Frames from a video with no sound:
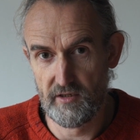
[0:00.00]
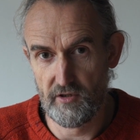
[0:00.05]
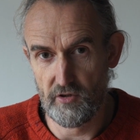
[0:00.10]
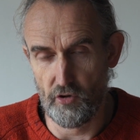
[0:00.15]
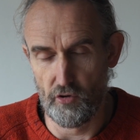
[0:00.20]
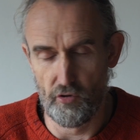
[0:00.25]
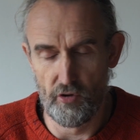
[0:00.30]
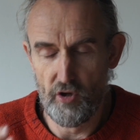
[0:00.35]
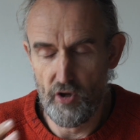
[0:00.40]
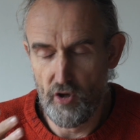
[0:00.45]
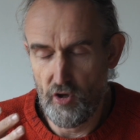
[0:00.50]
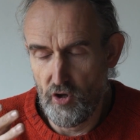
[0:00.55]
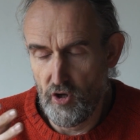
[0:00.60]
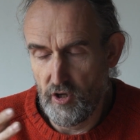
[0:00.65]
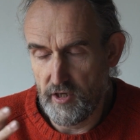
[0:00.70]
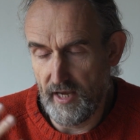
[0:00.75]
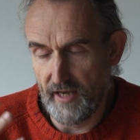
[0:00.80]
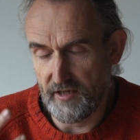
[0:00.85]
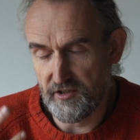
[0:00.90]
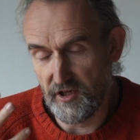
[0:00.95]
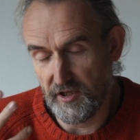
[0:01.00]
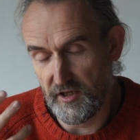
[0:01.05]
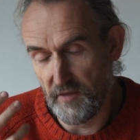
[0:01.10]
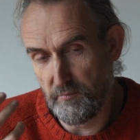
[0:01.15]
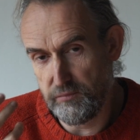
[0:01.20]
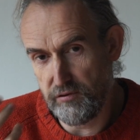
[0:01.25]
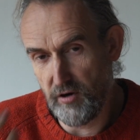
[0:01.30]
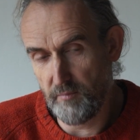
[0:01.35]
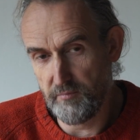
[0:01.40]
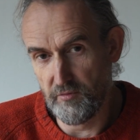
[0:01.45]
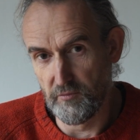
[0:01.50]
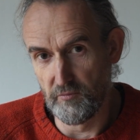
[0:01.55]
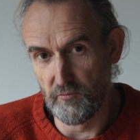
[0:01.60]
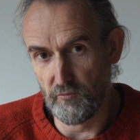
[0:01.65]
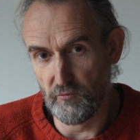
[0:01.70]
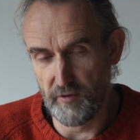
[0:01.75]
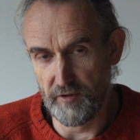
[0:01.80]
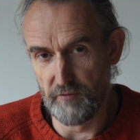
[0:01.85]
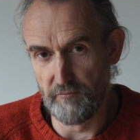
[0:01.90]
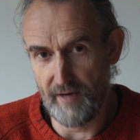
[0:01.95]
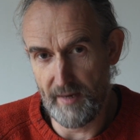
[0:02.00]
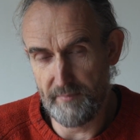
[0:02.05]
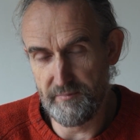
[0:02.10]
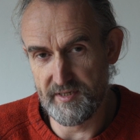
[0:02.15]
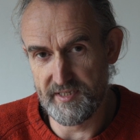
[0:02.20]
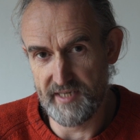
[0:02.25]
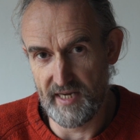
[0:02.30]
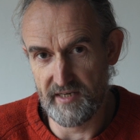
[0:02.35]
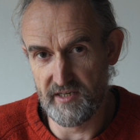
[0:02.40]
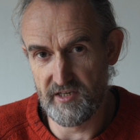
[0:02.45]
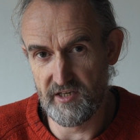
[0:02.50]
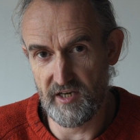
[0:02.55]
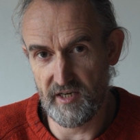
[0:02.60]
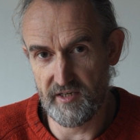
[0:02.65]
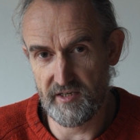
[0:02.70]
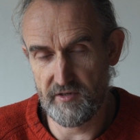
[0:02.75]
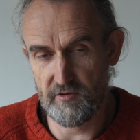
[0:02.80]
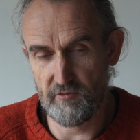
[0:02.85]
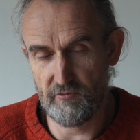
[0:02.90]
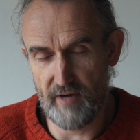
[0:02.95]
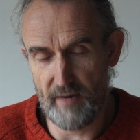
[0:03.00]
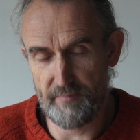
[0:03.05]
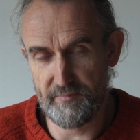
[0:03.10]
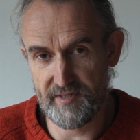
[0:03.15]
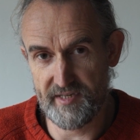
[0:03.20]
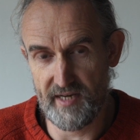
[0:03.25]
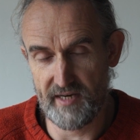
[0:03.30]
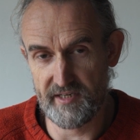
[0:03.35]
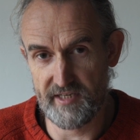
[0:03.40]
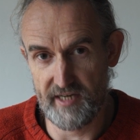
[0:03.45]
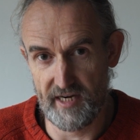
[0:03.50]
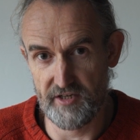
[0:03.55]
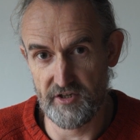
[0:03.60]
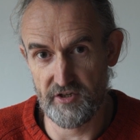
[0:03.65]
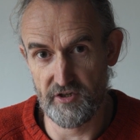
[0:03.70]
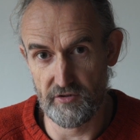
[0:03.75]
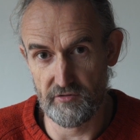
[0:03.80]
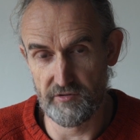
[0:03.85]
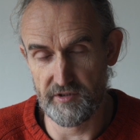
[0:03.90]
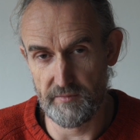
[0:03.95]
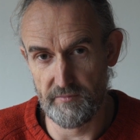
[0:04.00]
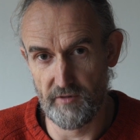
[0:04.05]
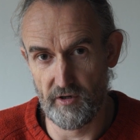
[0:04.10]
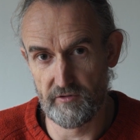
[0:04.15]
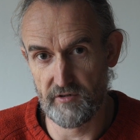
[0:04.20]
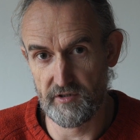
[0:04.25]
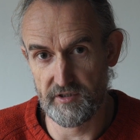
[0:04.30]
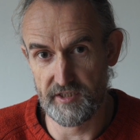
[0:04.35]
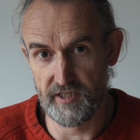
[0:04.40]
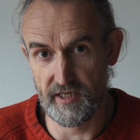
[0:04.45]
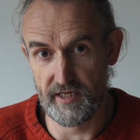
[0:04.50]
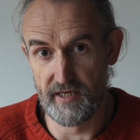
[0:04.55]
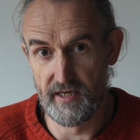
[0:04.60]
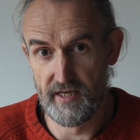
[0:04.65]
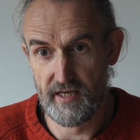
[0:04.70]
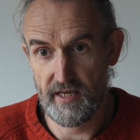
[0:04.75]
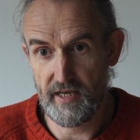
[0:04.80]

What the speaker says: so the problem with representational democracy